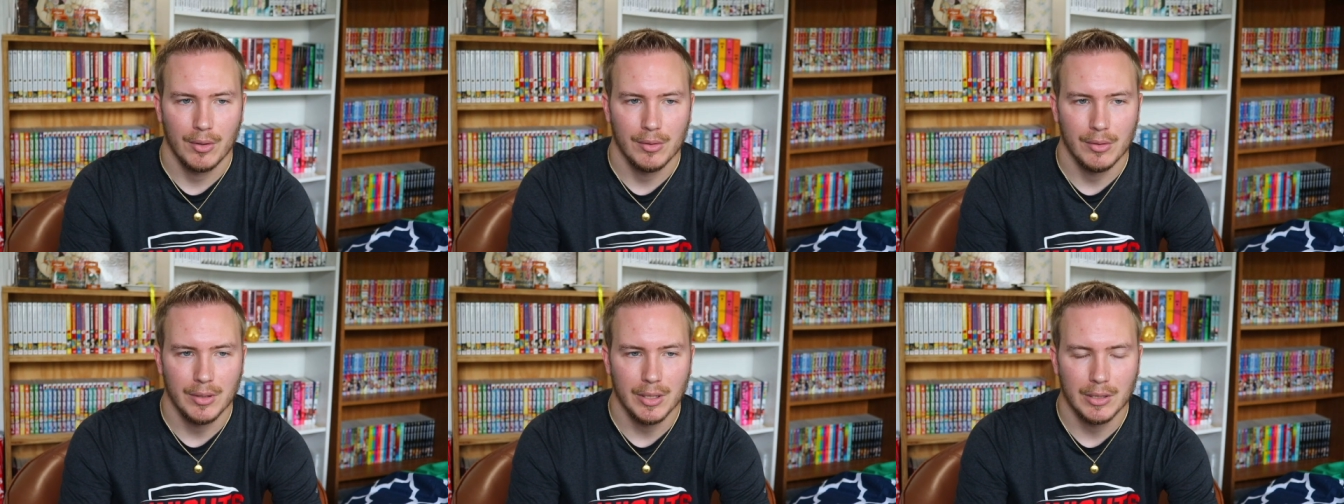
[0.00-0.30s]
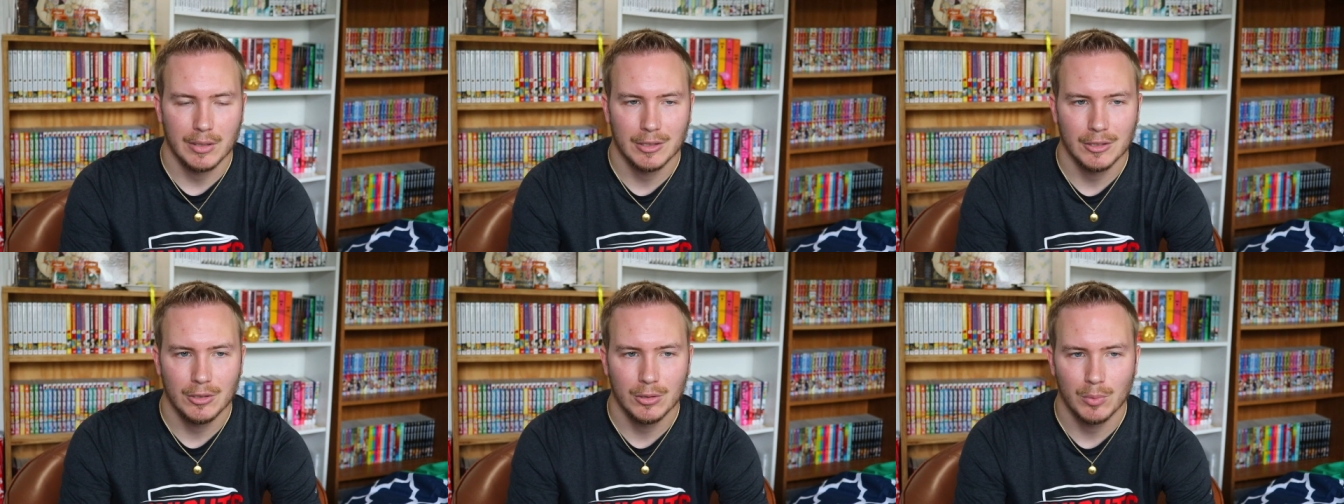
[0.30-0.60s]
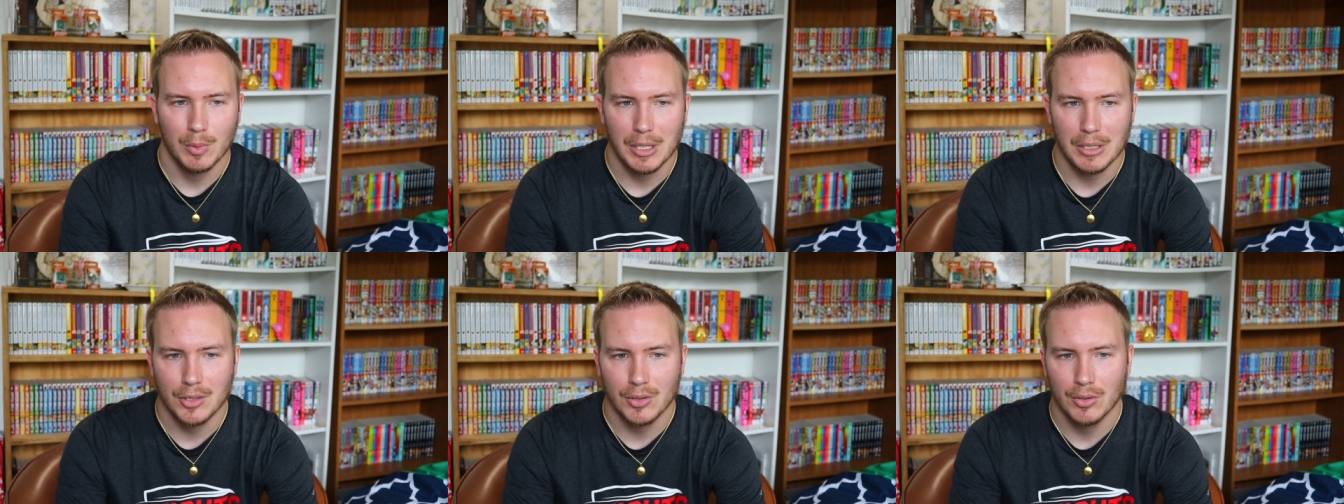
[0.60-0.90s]
these
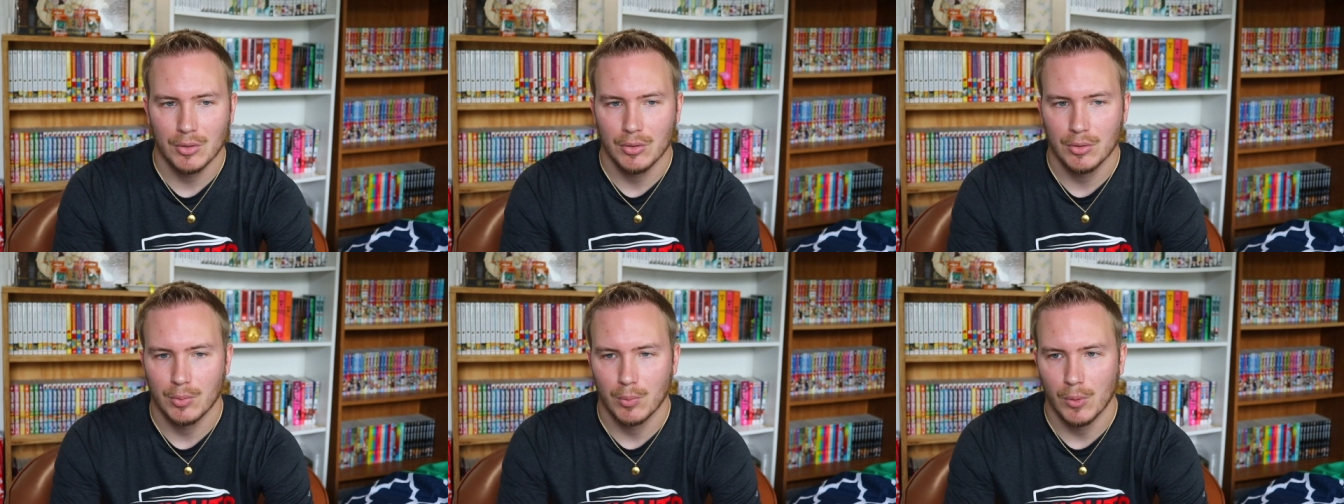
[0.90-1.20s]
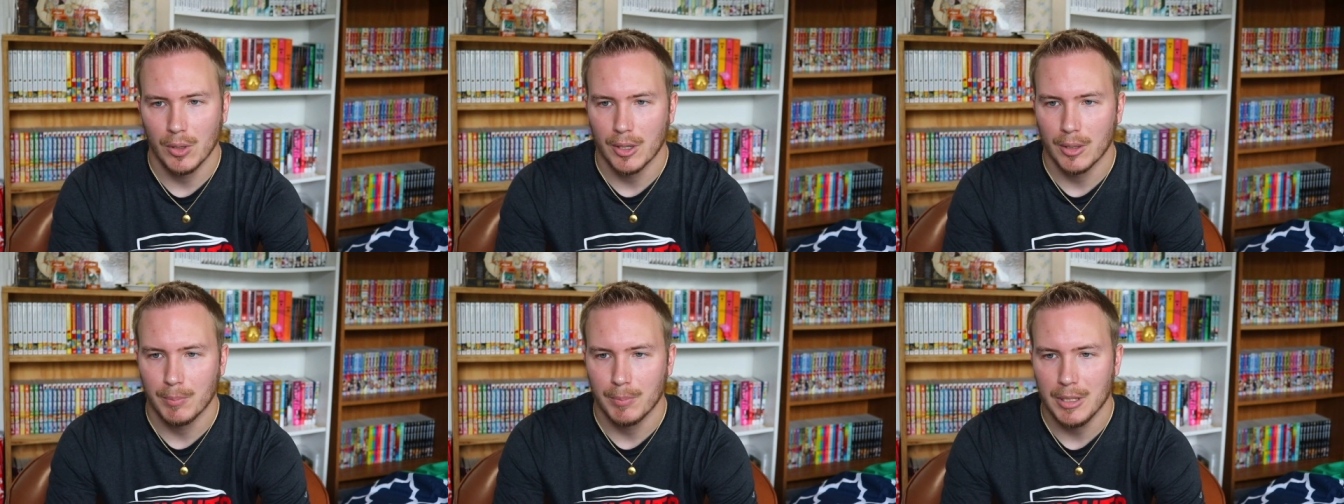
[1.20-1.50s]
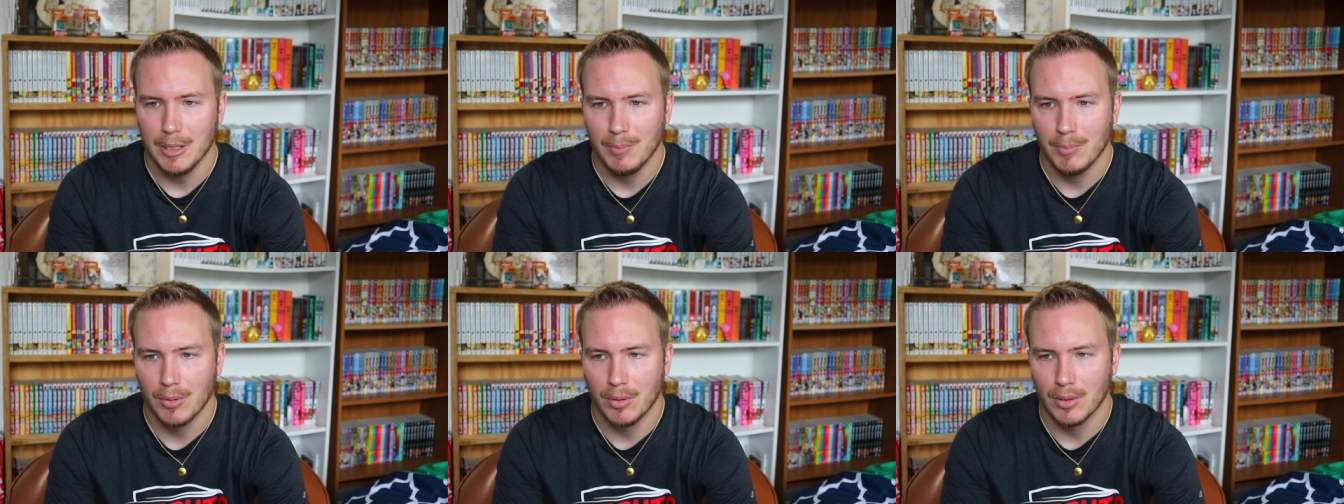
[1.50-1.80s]
situations where
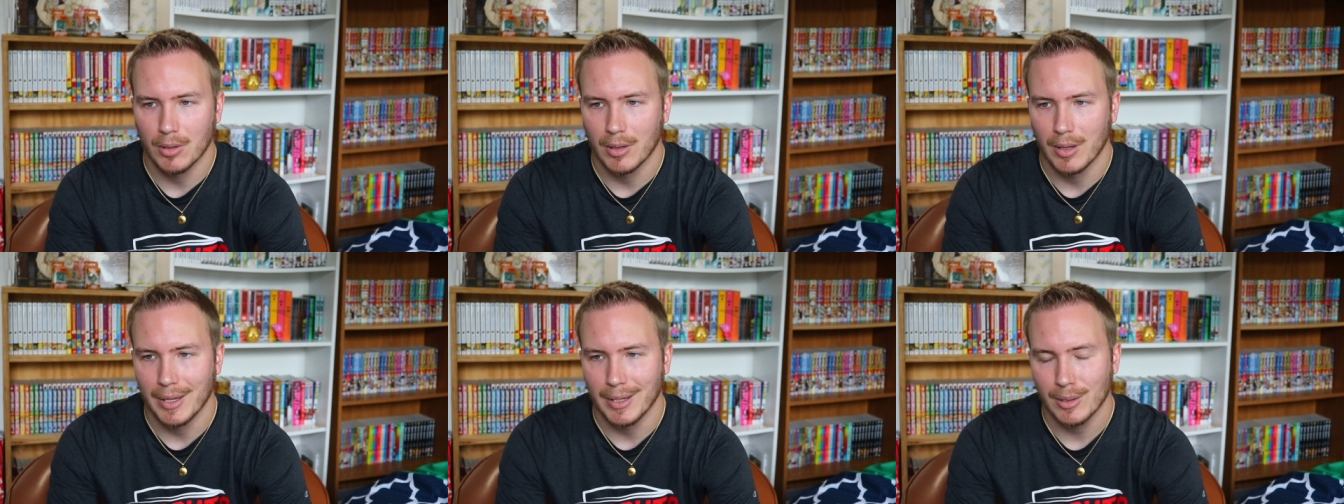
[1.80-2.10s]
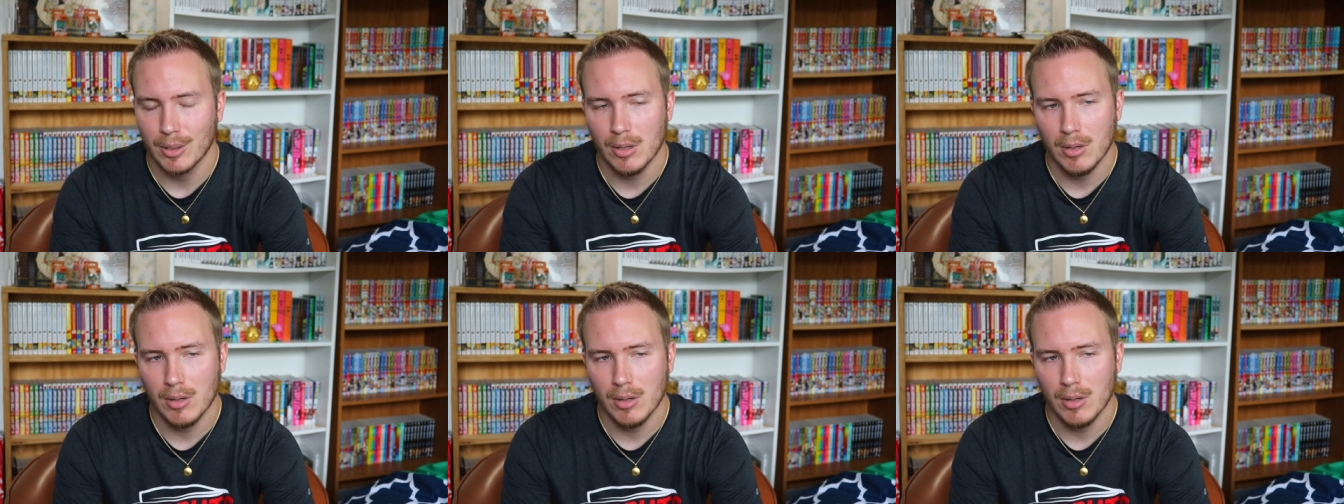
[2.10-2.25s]
people are like,